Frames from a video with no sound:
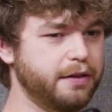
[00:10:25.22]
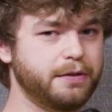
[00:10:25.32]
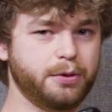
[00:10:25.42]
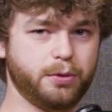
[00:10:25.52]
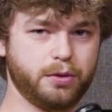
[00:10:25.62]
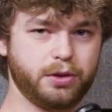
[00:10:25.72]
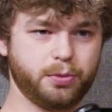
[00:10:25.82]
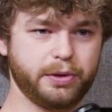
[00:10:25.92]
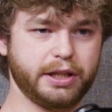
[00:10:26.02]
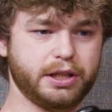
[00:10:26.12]
if
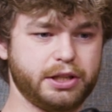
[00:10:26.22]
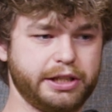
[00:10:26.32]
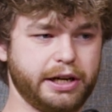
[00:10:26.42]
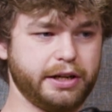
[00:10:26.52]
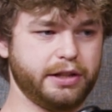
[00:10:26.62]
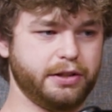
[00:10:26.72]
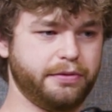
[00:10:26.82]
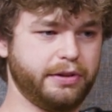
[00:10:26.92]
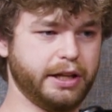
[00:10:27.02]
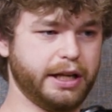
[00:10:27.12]
you're willing to share it and you
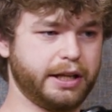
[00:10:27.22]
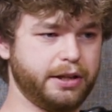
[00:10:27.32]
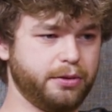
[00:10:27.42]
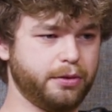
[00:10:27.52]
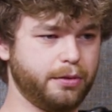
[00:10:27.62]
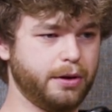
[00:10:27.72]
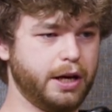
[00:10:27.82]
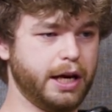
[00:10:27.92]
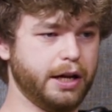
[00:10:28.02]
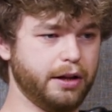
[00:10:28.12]
feel like
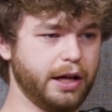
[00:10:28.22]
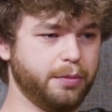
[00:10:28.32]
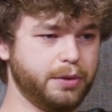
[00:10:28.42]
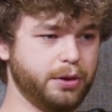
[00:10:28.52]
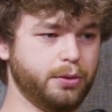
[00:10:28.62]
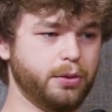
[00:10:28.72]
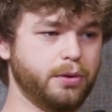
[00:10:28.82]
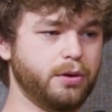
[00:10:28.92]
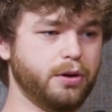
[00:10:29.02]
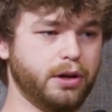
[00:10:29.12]
it'll help you
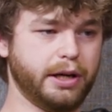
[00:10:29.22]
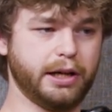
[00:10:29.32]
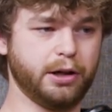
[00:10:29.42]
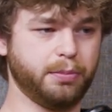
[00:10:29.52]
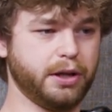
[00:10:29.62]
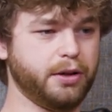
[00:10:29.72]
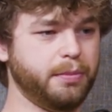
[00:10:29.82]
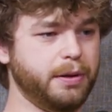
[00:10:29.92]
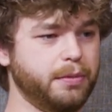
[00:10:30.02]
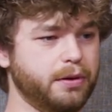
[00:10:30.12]
or it'll help other
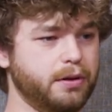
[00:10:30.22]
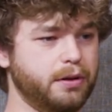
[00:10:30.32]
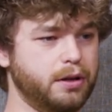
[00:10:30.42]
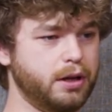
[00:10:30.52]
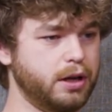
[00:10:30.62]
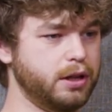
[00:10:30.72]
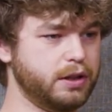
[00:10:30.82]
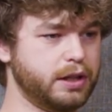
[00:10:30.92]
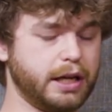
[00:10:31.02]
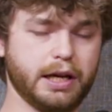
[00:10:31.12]
people
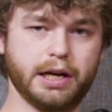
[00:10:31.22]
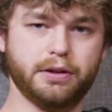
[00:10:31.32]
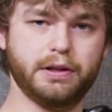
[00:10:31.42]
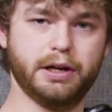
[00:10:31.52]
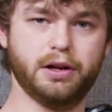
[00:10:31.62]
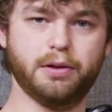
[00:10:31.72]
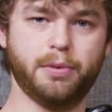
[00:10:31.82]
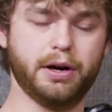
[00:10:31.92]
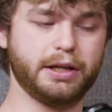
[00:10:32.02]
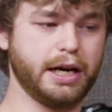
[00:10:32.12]
just to get it out there on the
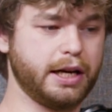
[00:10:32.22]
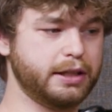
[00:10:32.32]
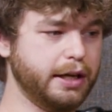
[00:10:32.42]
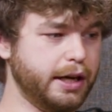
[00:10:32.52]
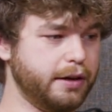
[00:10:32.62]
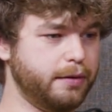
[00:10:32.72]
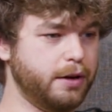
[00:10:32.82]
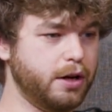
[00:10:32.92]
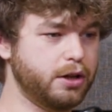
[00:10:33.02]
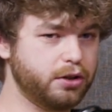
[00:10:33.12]
podcast, yeah.
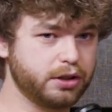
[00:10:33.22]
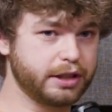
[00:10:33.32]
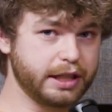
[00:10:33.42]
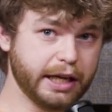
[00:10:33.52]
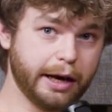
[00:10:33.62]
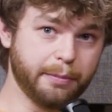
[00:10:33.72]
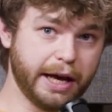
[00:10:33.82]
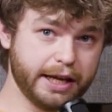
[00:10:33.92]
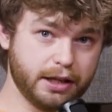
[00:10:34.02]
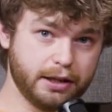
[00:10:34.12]
Shoot us a DM
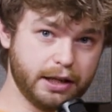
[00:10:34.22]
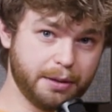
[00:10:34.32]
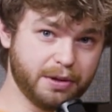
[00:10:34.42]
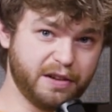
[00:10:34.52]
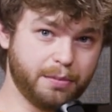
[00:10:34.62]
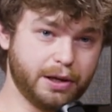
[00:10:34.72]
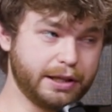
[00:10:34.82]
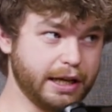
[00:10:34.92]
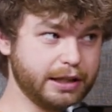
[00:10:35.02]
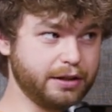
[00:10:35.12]
at YAP Life
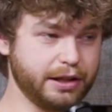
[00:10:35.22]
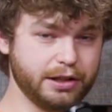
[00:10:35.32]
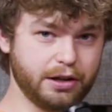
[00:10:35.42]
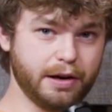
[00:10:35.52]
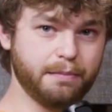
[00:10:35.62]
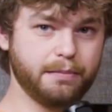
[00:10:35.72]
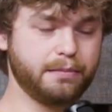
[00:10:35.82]
Podcast on Instagram.